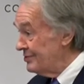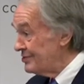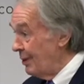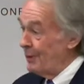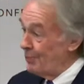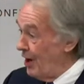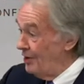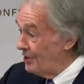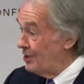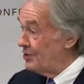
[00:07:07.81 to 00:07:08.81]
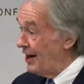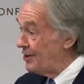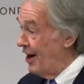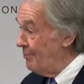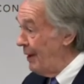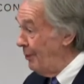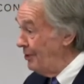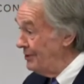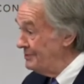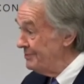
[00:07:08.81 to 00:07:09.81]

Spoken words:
Some people called it a dot-com bubble.